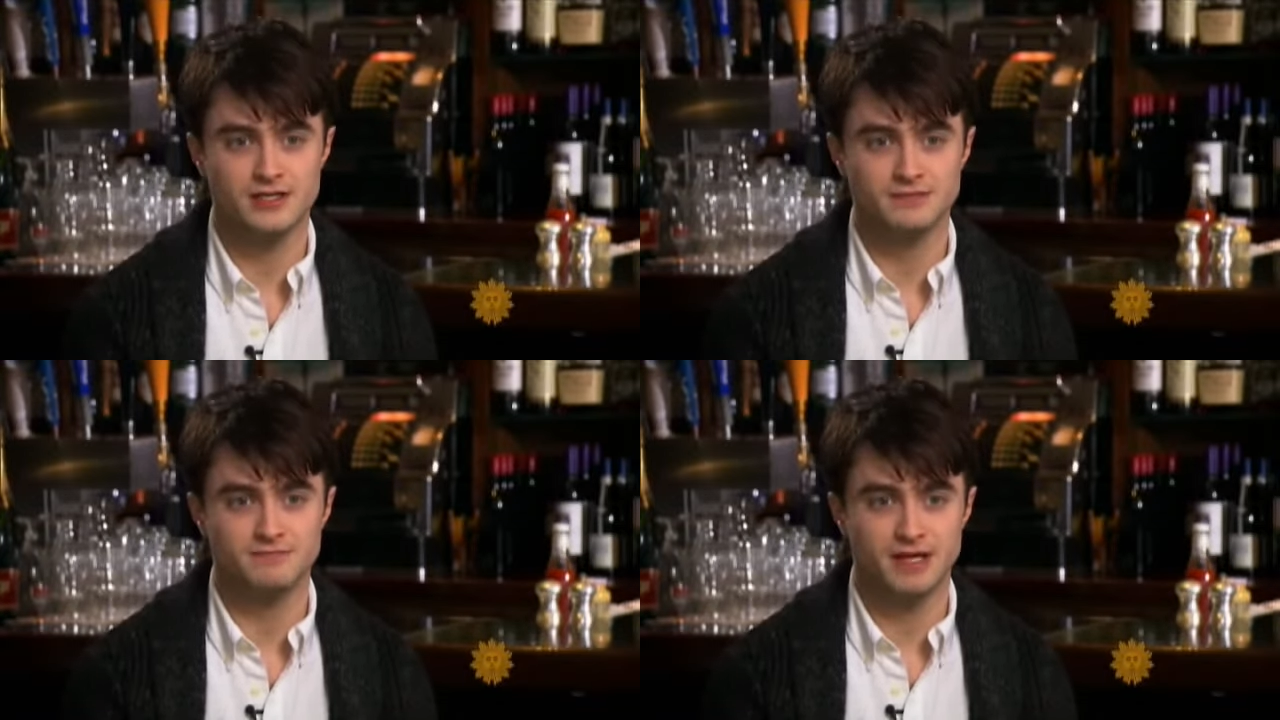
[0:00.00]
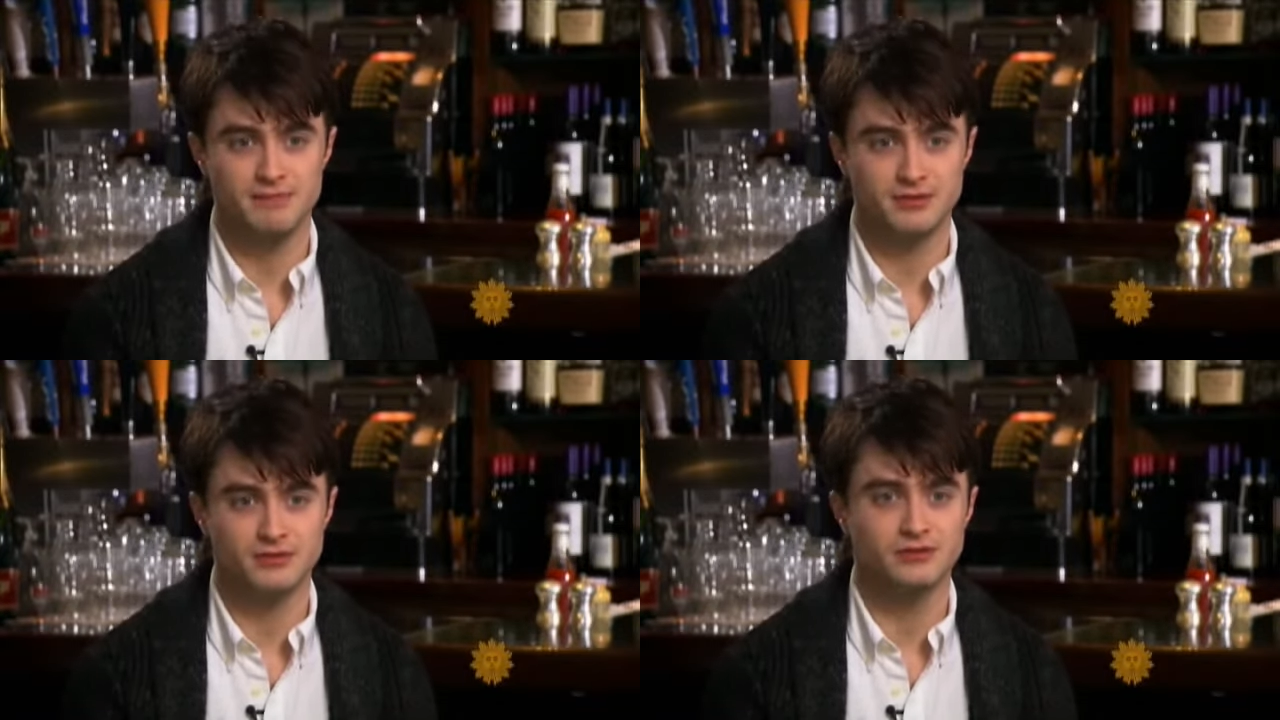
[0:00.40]
there are
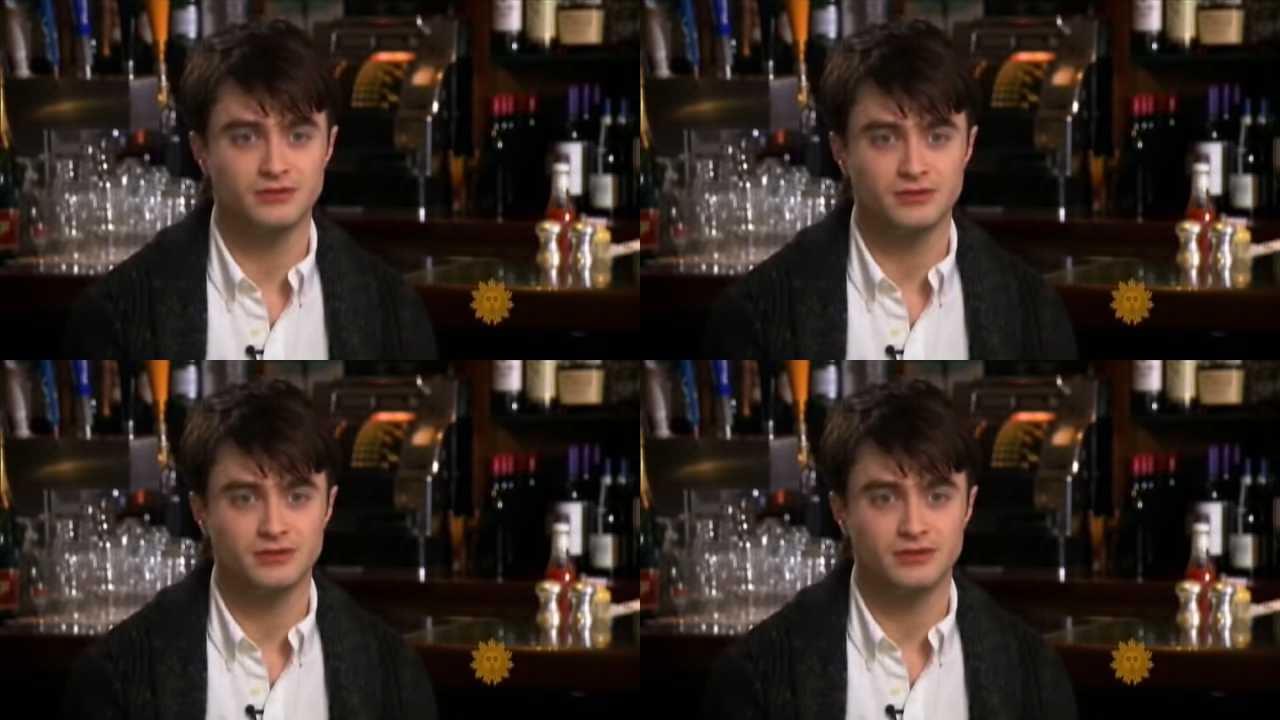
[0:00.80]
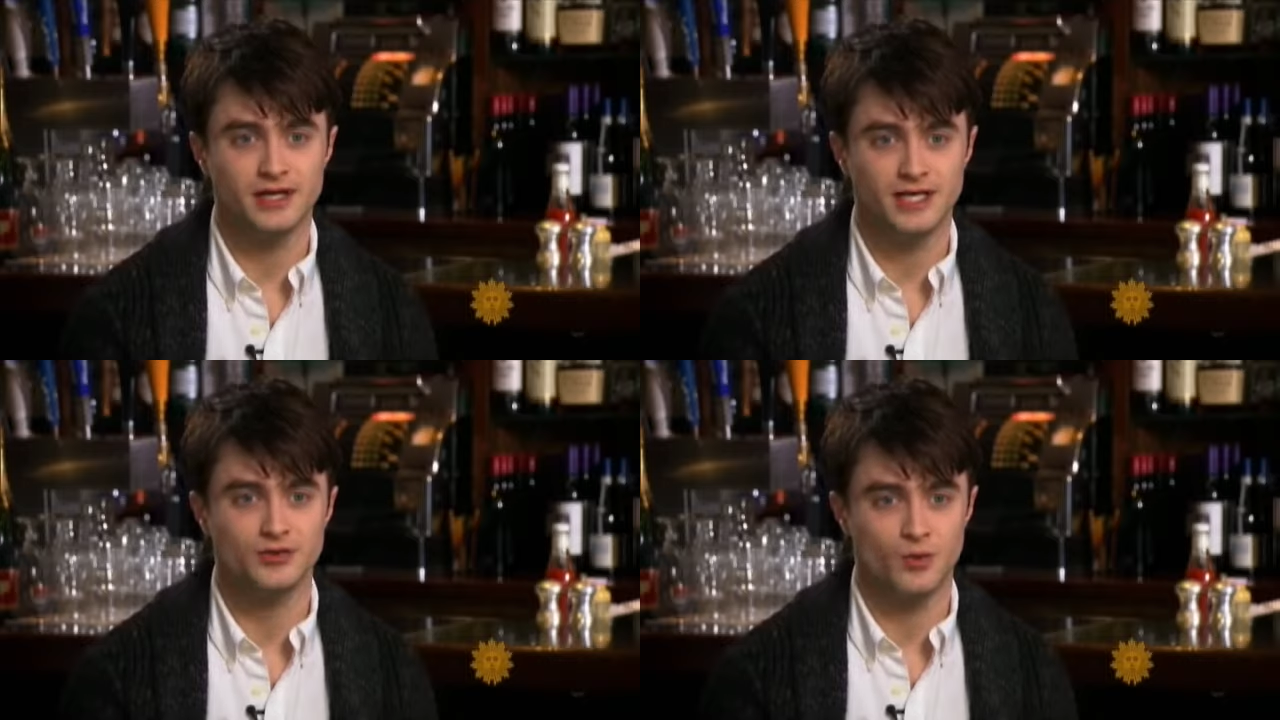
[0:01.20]
certain
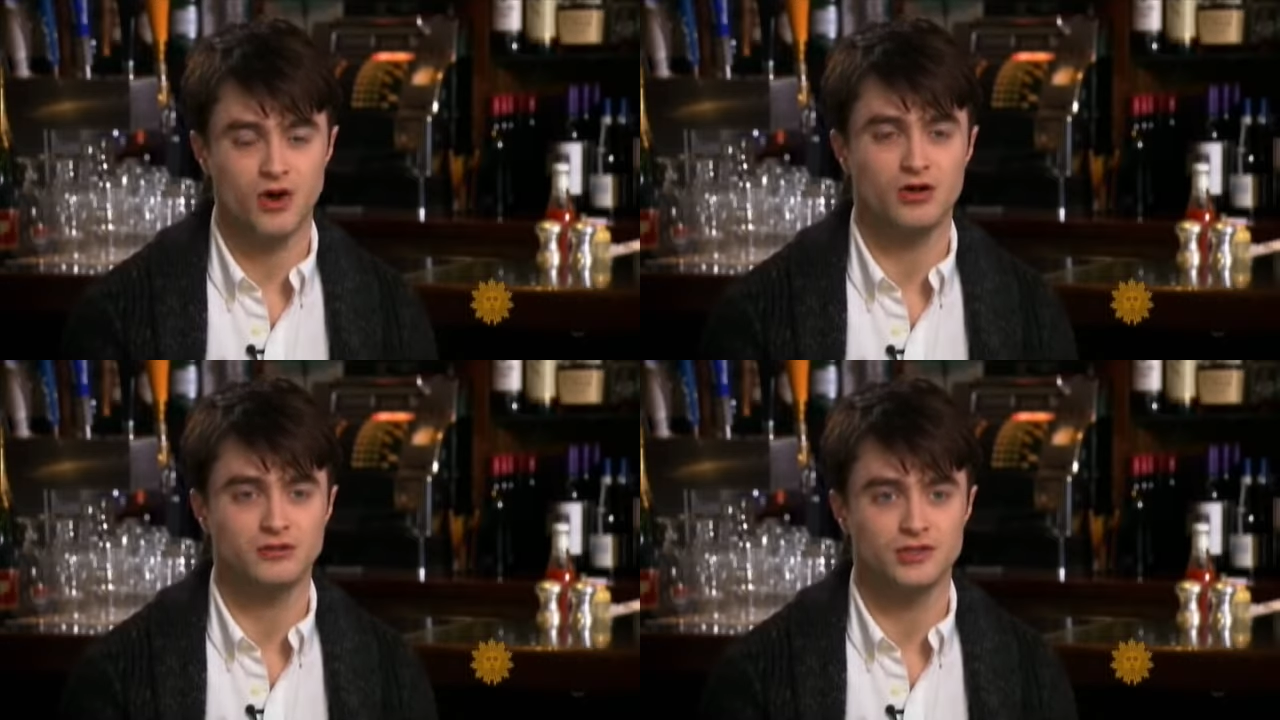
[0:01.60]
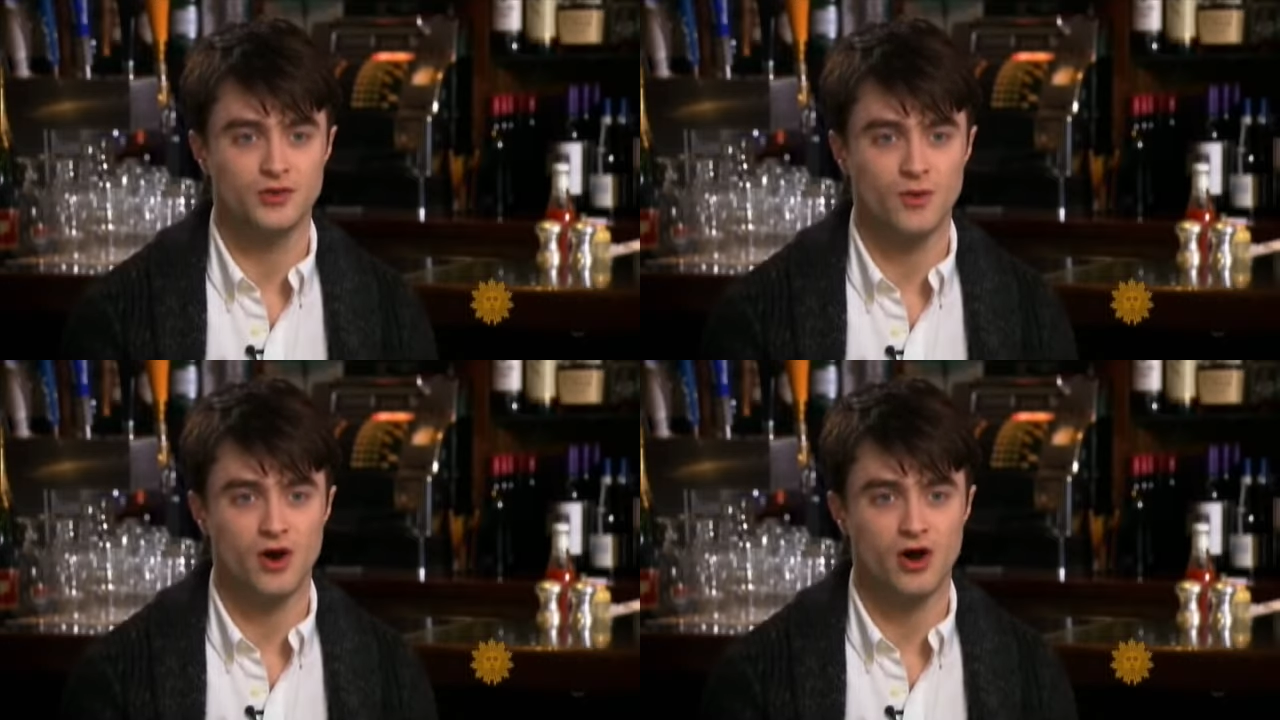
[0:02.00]
people
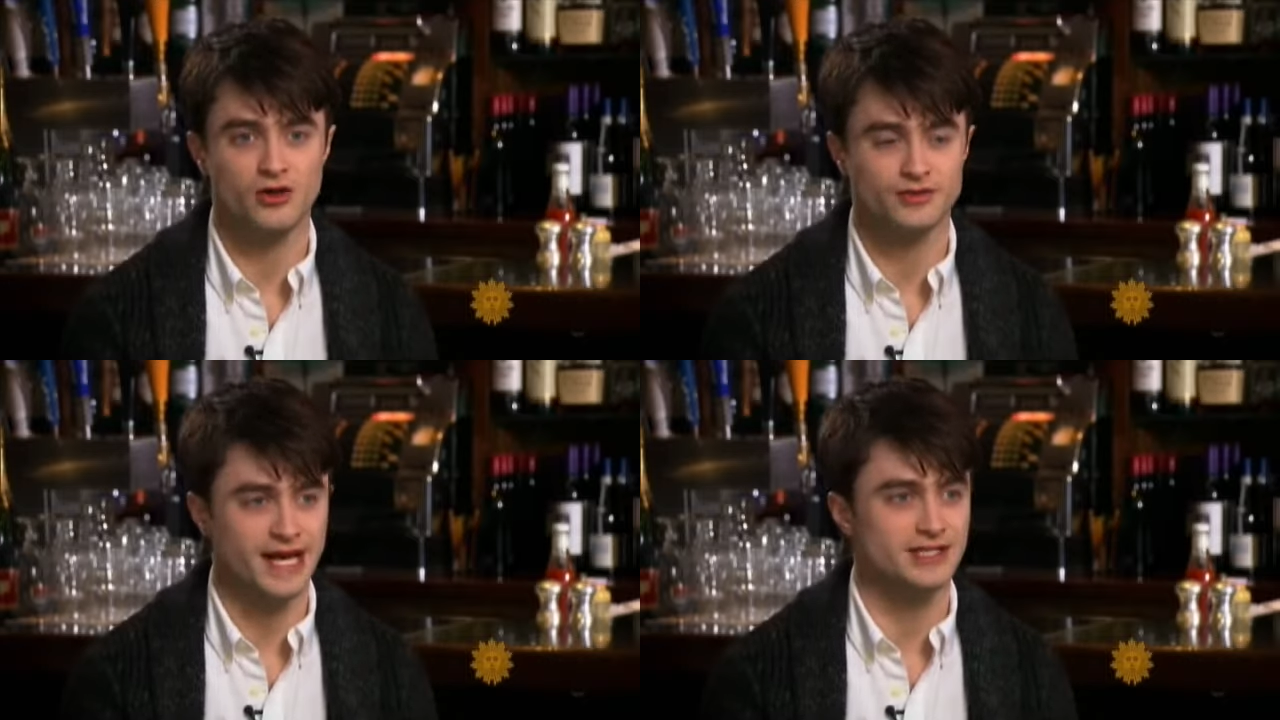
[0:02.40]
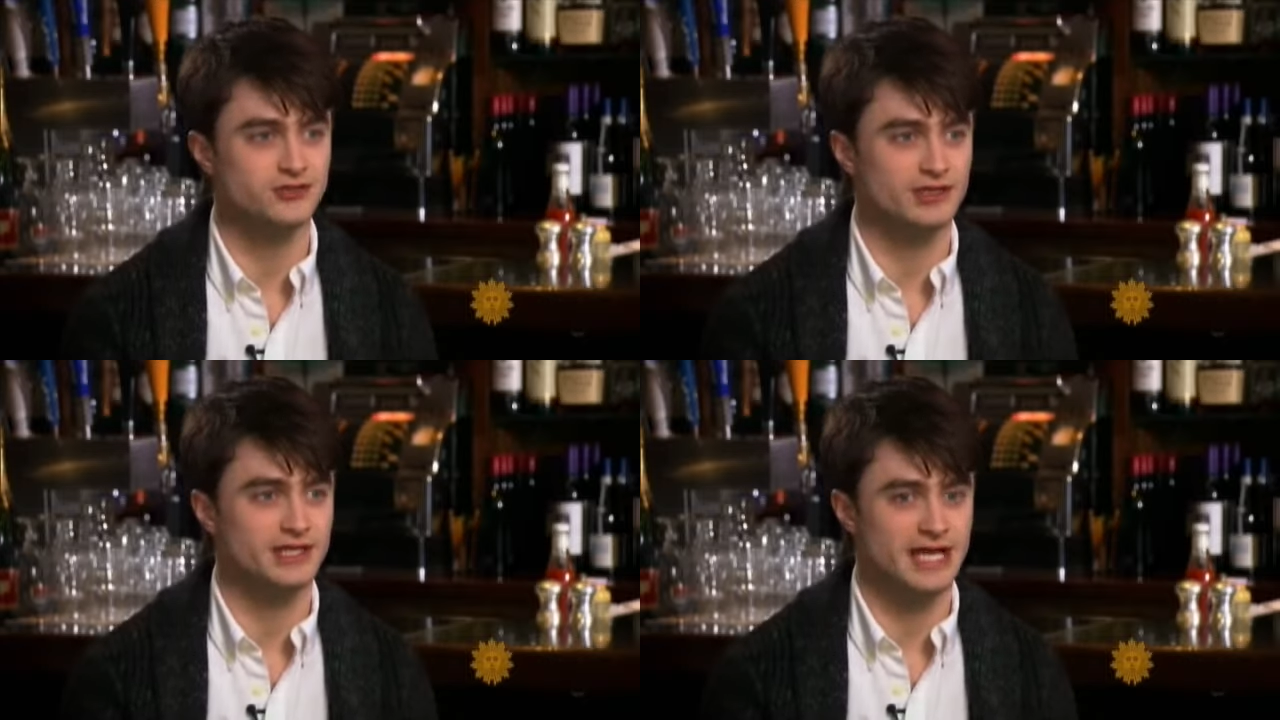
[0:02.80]
in the world who
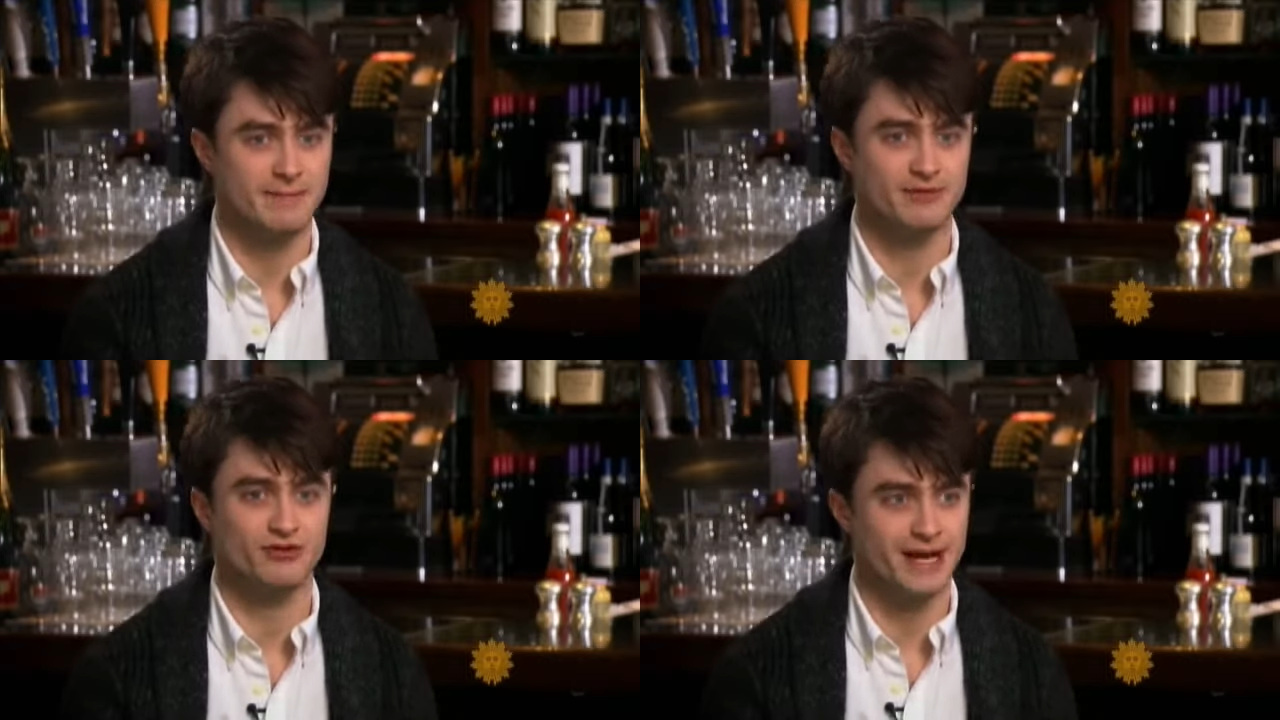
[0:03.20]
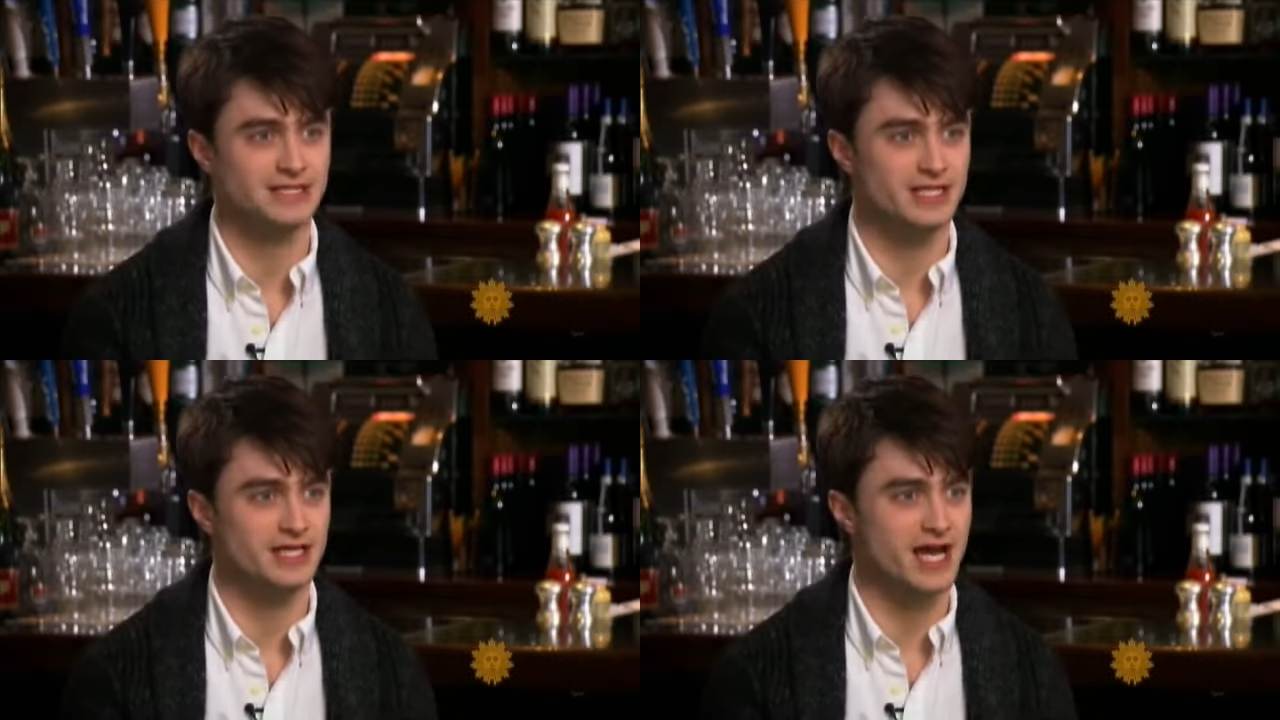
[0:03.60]
are naturally